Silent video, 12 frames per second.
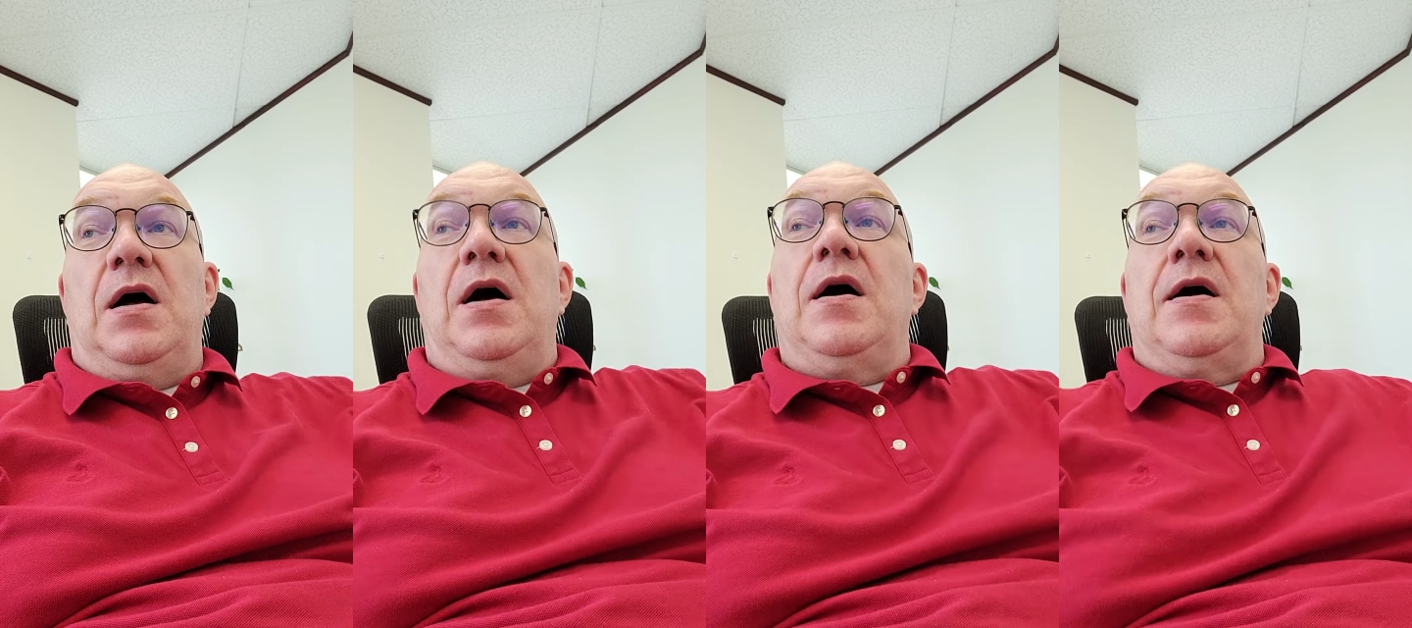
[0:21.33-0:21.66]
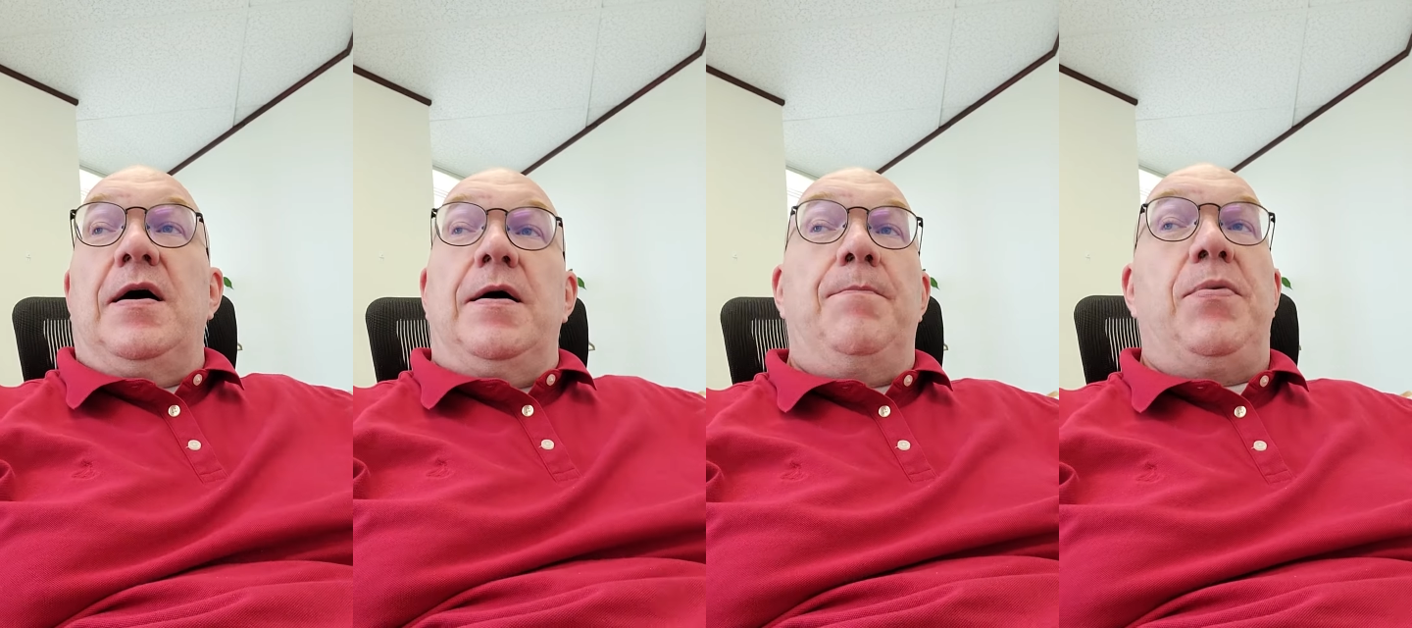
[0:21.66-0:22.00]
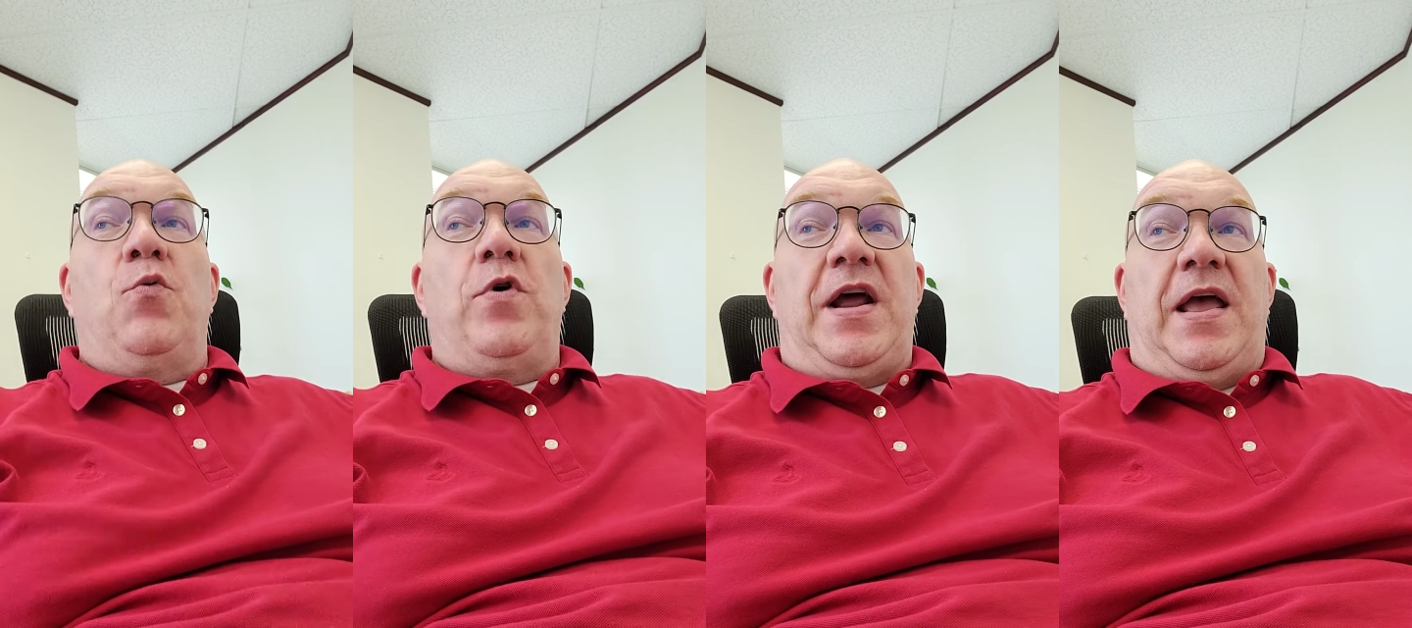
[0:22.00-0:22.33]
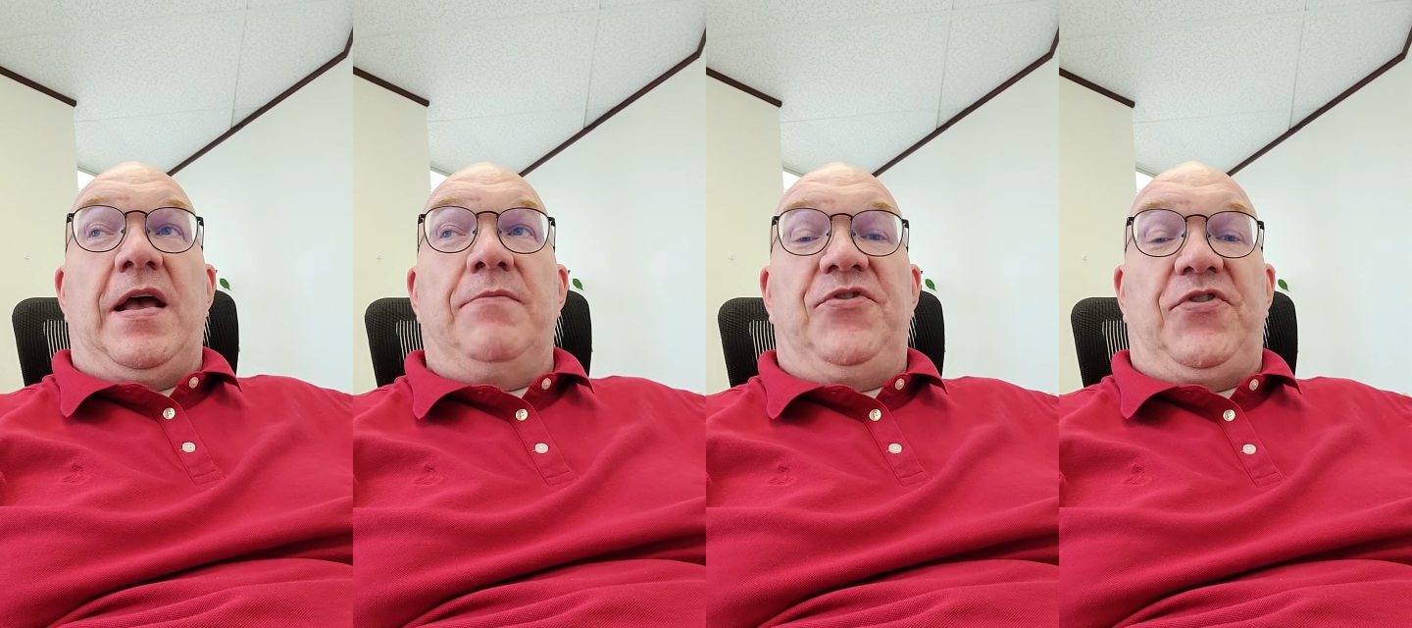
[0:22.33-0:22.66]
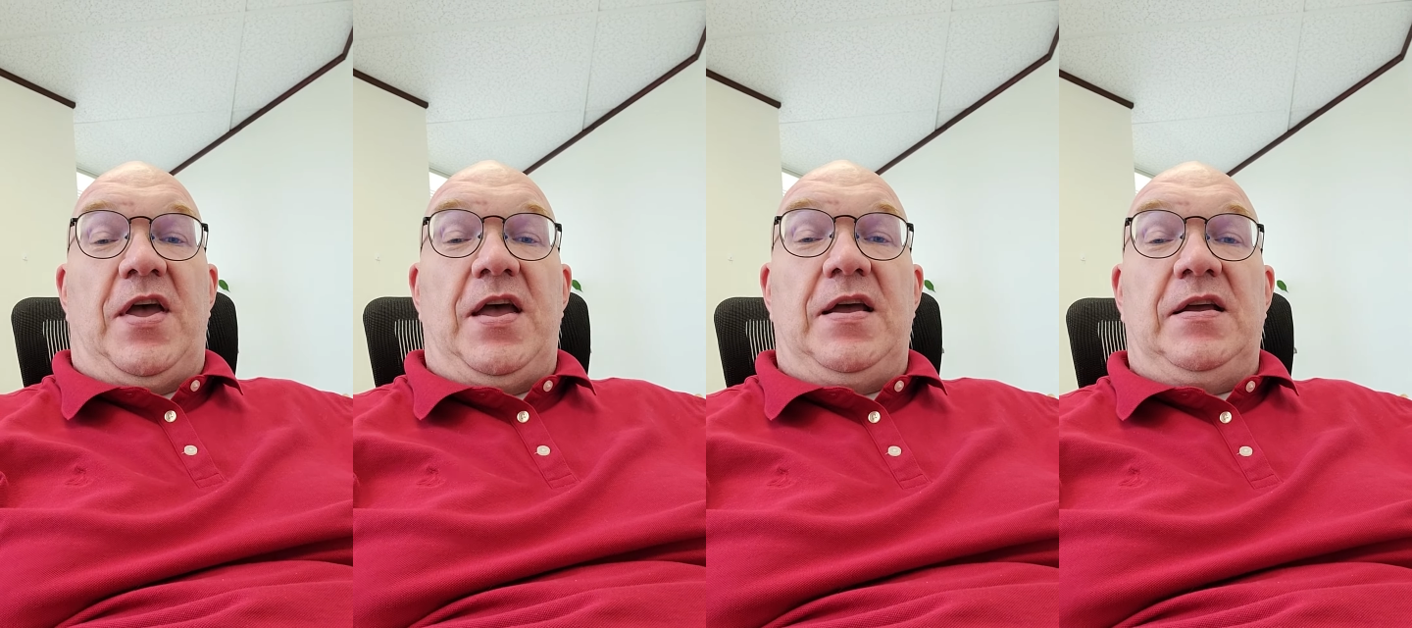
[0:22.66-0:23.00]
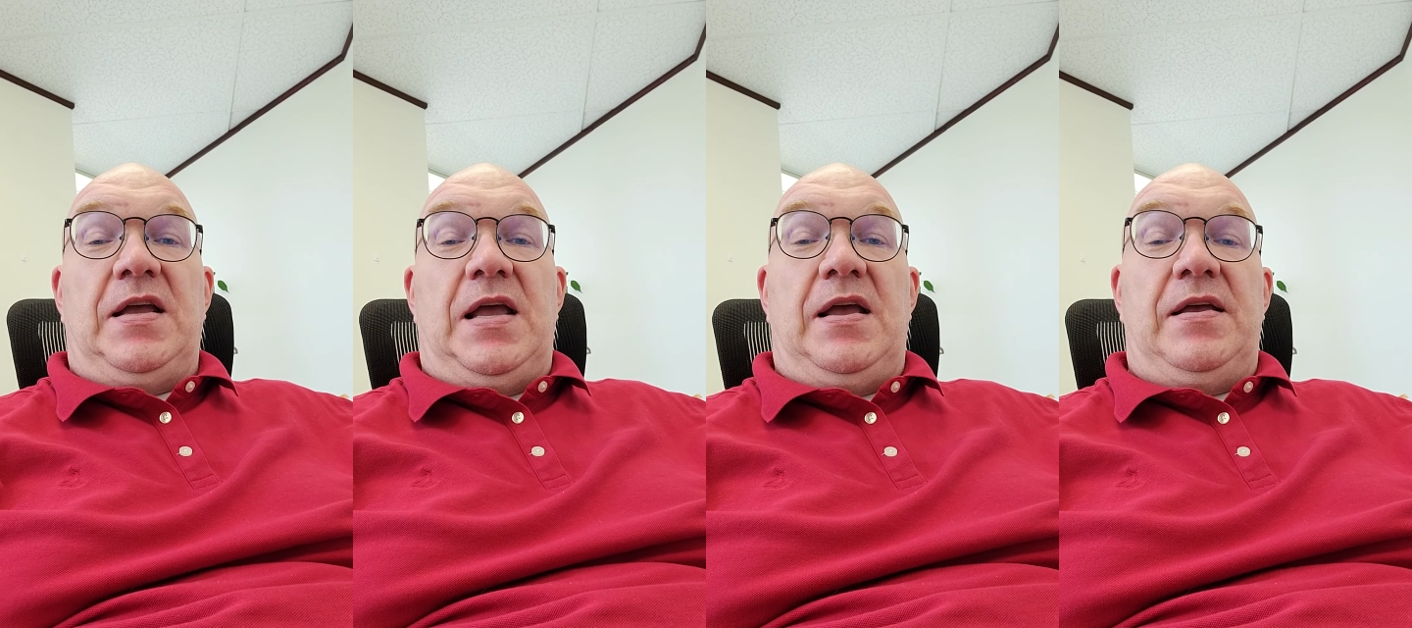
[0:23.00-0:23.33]
Uh, but what I am
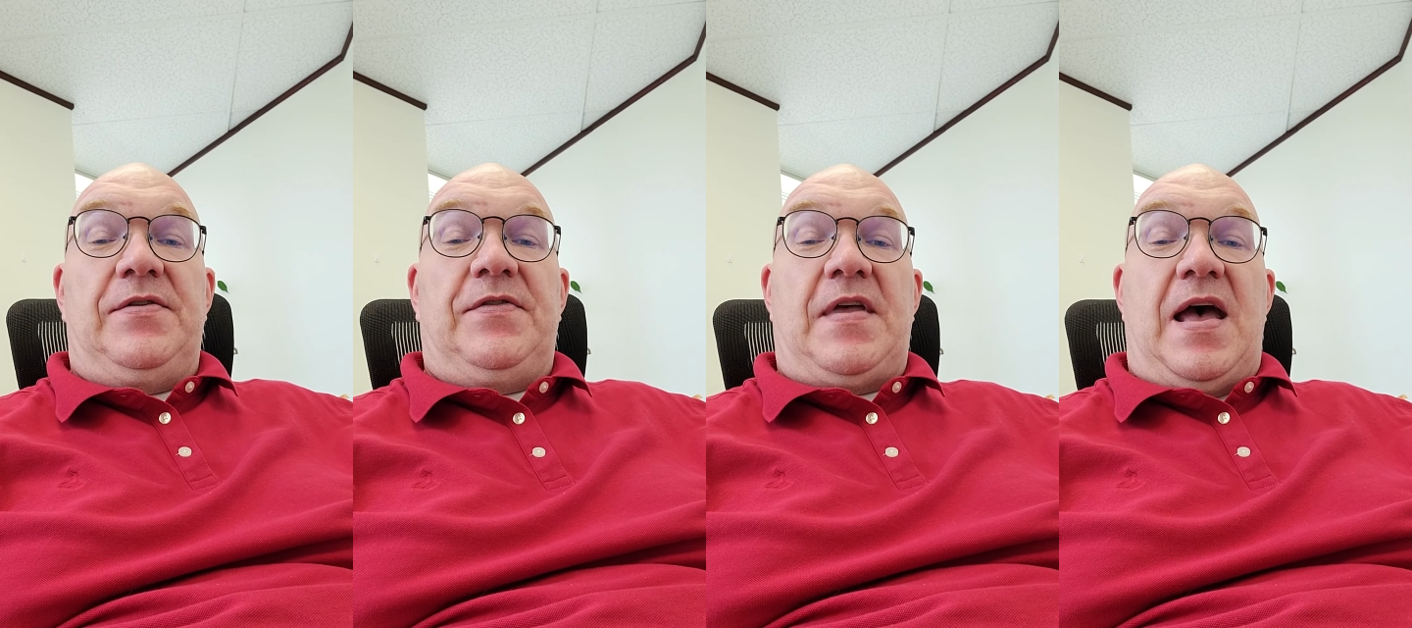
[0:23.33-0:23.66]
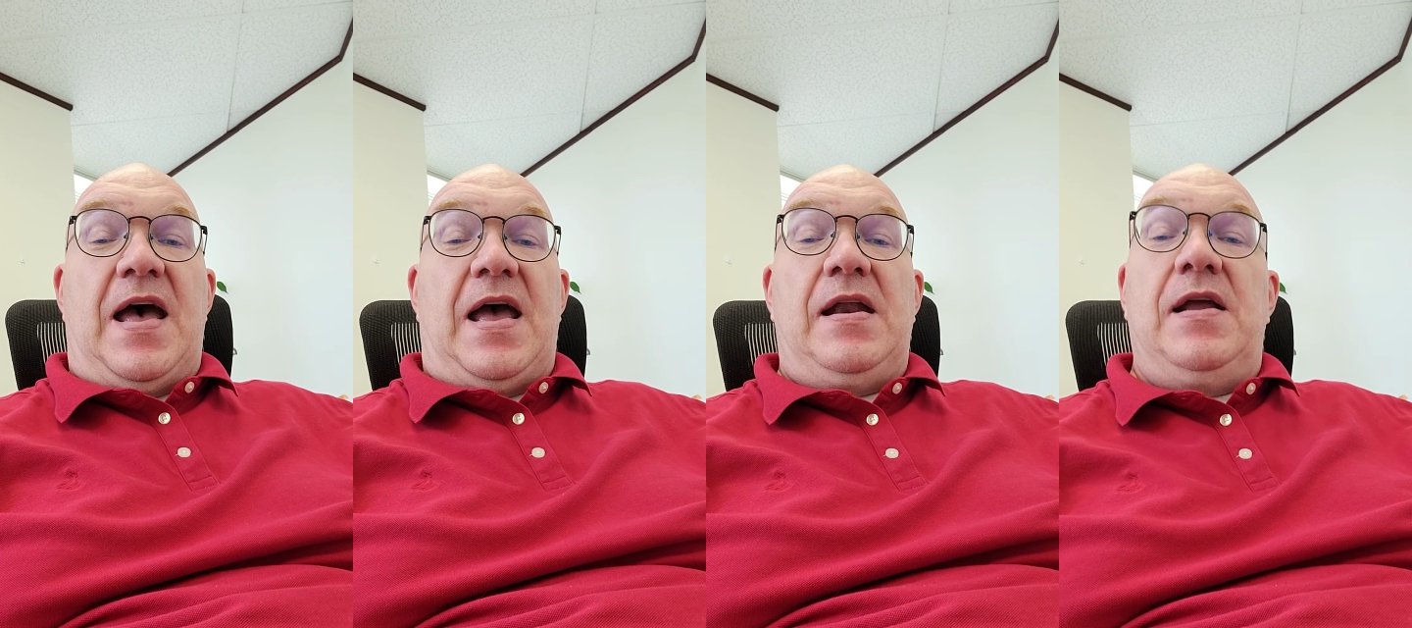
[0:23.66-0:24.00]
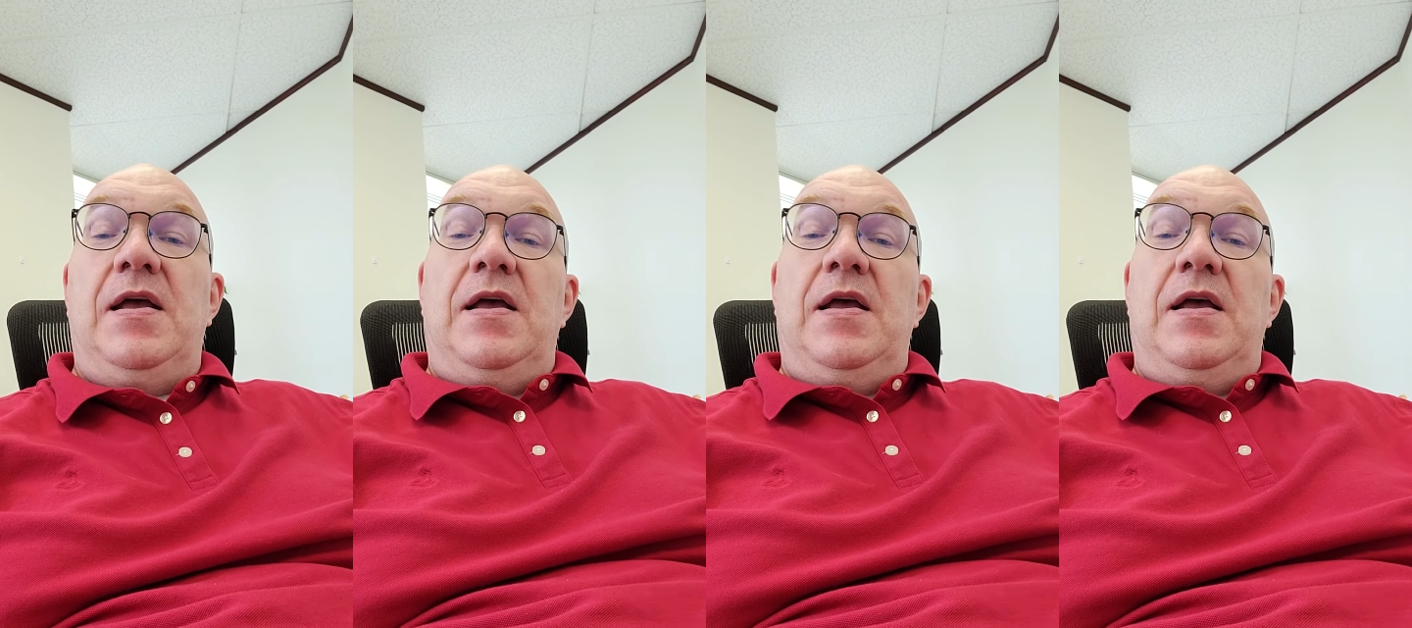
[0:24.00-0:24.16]
saying is that